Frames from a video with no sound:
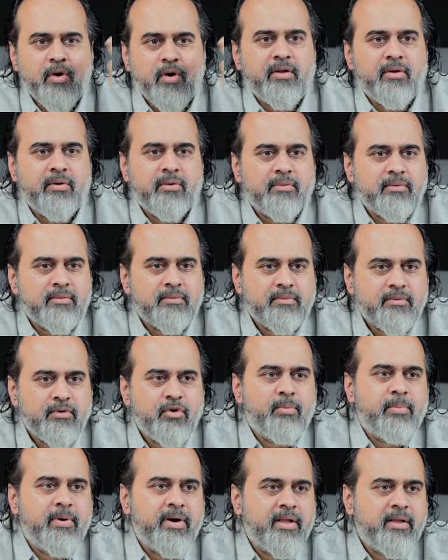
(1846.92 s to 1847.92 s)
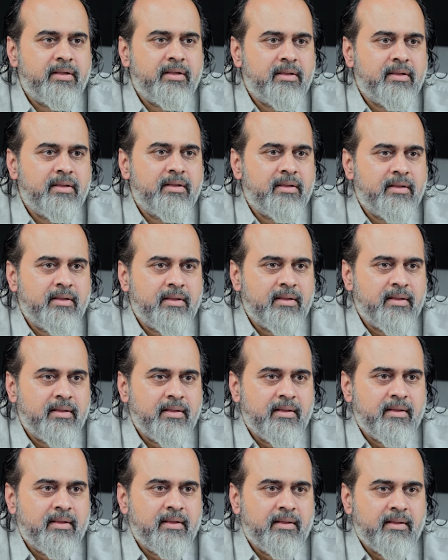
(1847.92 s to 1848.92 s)
Who are you? Nobody.
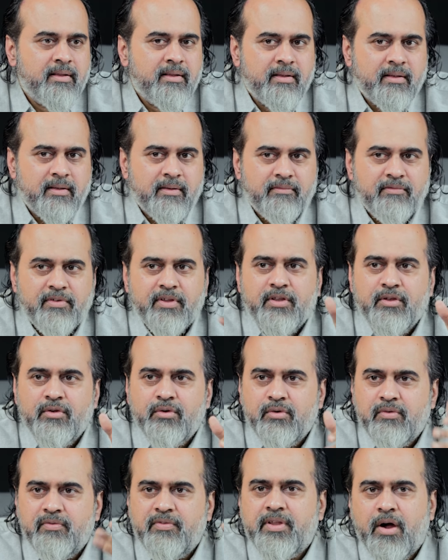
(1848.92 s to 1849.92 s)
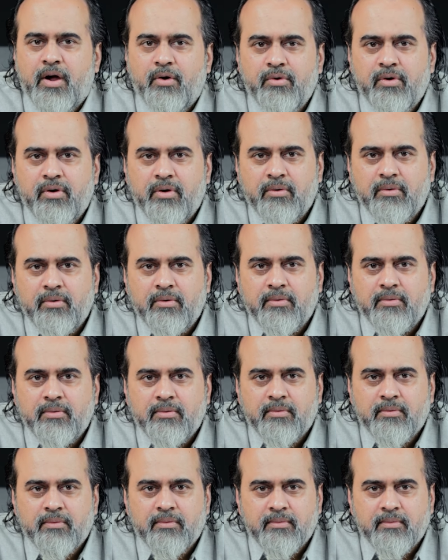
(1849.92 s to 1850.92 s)
With you, without you.